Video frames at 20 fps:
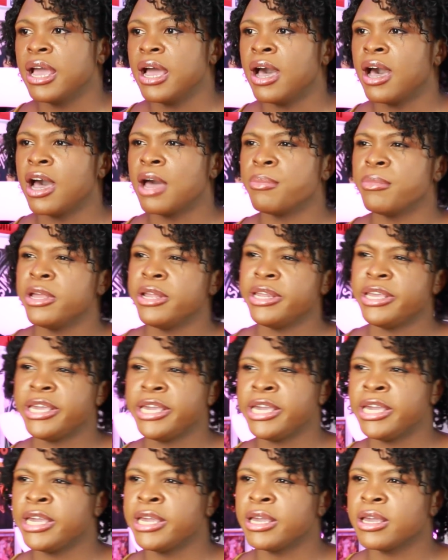And
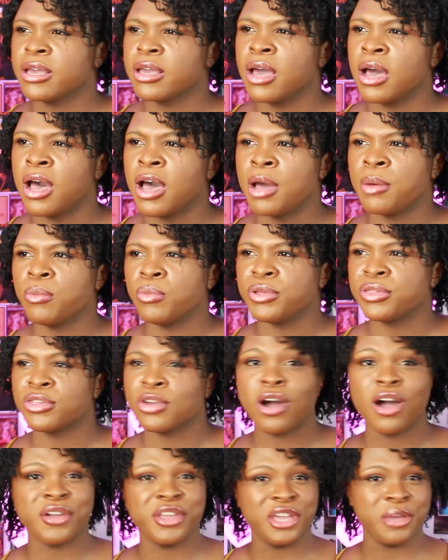he was
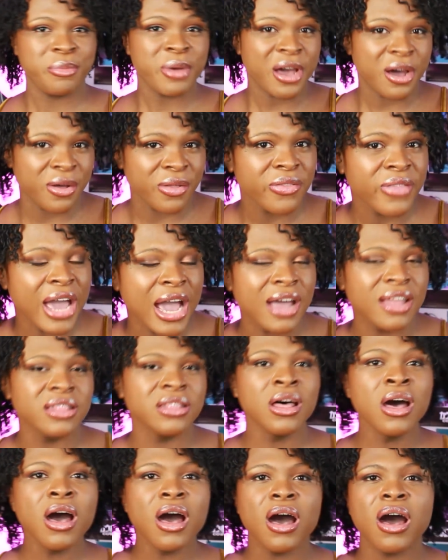talking about that
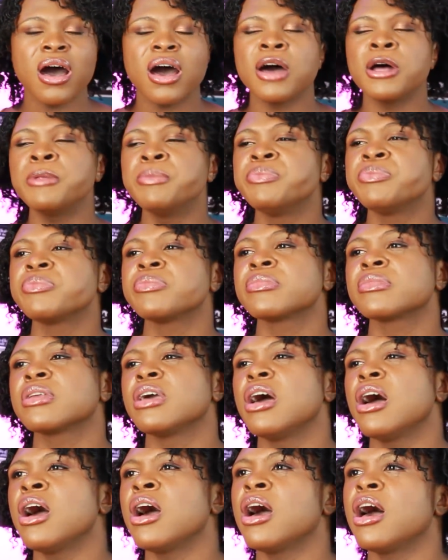law
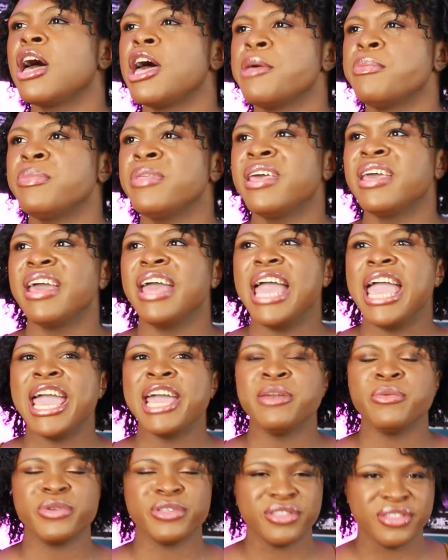
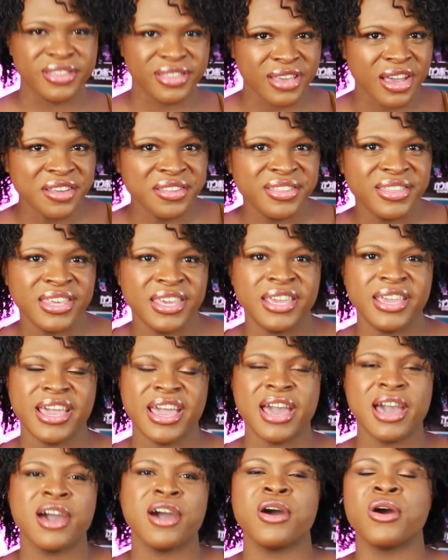and was discussing
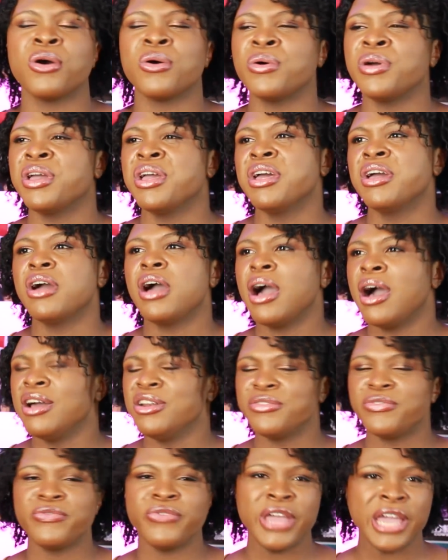how
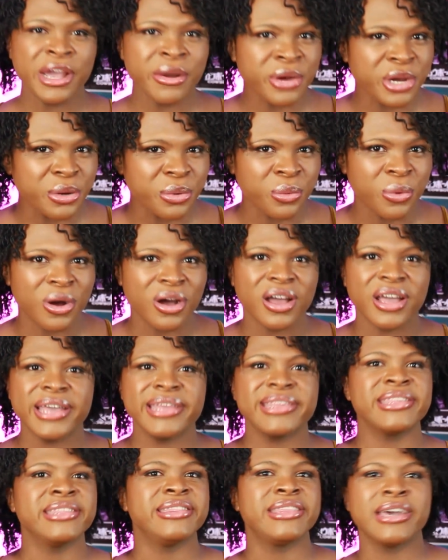unfair it
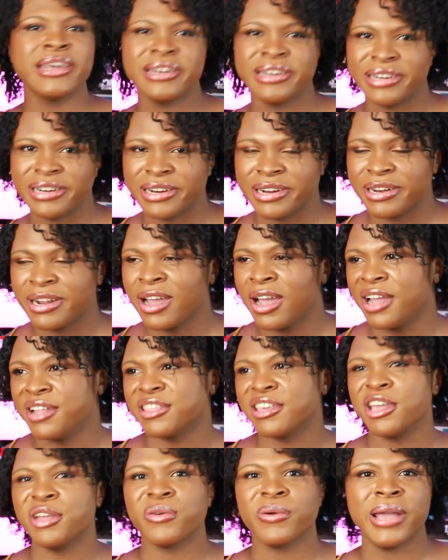was and and
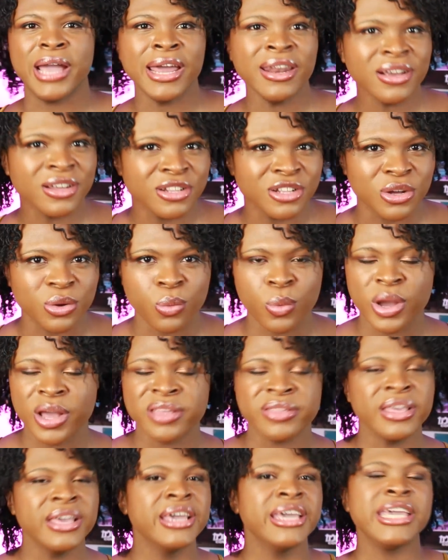tyrannical it
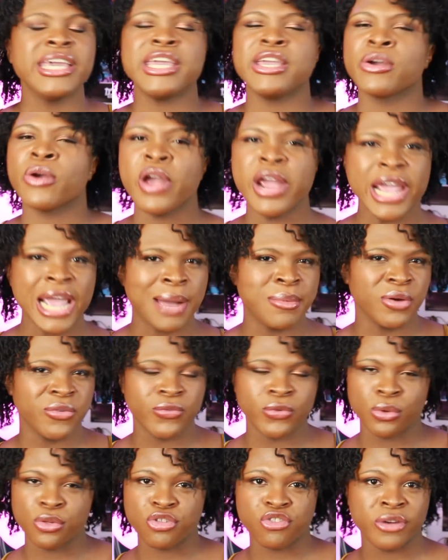was. Here I am, a
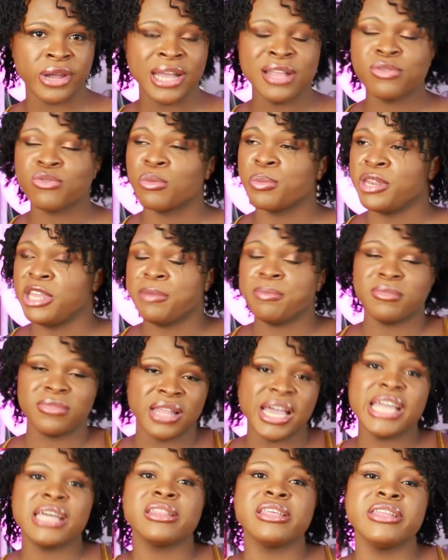full trans woman. He
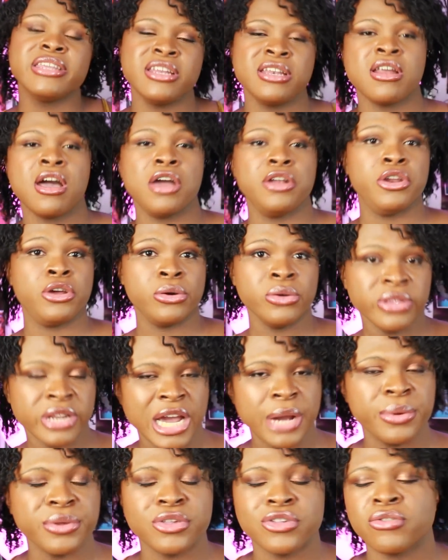likely did not know that
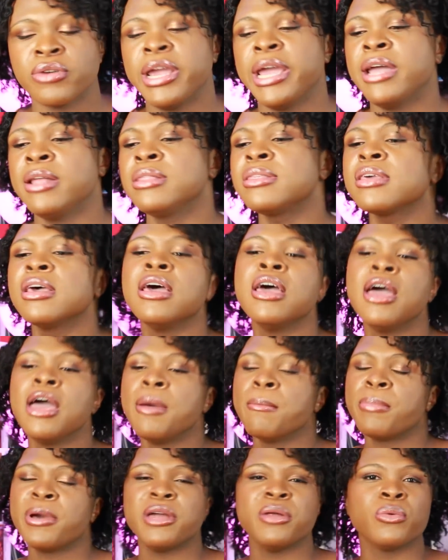I was trans,
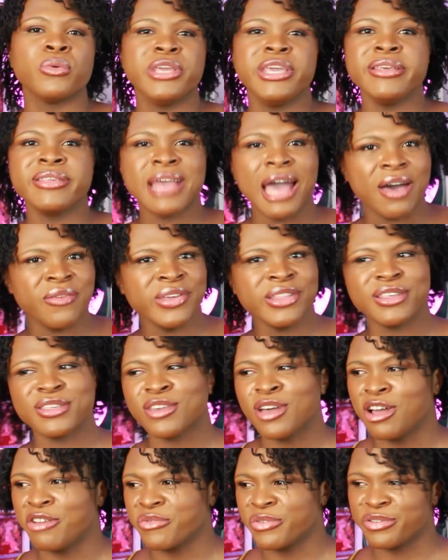but he's having this
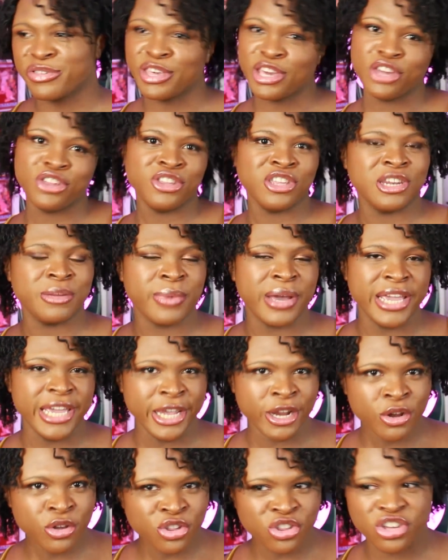conversation in my
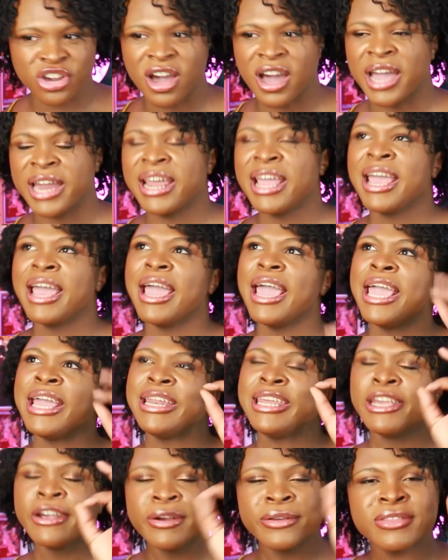earshot.
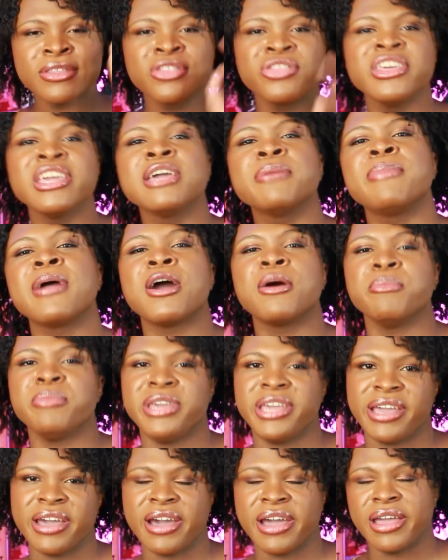And here's the thing about
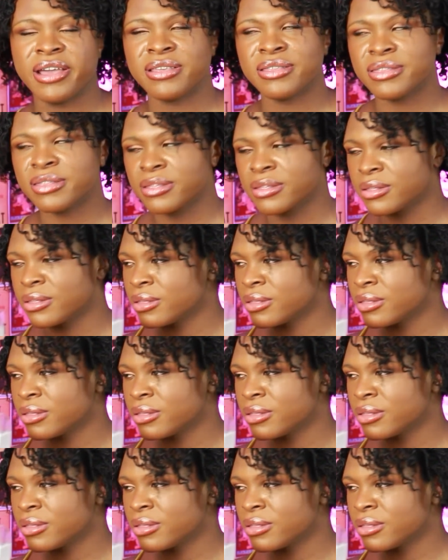me, guys.